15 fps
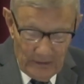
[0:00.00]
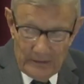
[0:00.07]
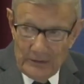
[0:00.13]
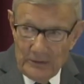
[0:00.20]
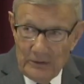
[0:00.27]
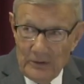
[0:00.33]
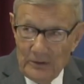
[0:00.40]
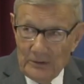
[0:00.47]
Uh,
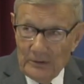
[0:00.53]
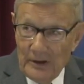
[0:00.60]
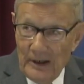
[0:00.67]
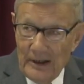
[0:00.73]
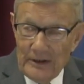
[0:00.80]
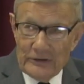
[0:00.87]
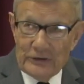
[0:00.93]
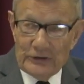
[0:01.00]
you know,
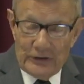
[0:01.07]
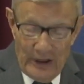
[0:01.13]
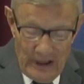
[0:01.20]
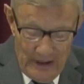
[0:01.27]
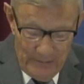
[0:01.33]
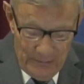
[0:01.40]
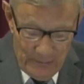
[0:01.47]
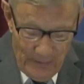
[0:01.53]
I
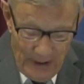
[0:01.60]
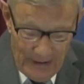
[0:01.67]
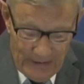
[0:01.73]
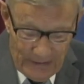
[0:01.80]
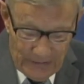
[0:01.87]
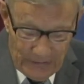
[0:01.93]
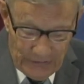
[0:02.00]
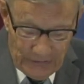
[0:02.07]
escaped
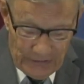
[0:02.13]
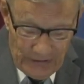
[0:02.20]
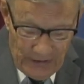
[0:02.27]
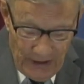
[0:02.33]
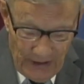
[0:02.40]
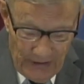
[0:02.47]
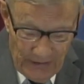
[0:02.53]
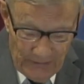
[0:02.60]
by the
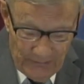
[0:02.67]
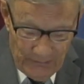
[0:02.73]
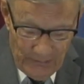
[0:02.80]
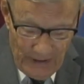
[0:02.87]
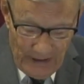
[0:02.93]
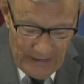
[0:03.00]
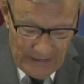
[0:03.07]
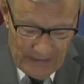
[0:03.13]
skin of
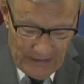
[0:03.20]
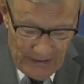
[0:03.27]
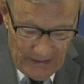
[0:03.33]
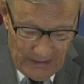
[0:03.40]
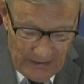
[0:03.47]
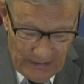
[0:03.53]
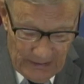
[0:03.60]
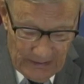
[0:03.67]
my
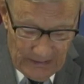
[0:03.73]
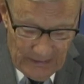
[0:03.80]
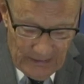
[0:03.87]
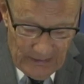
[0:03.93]
teeth.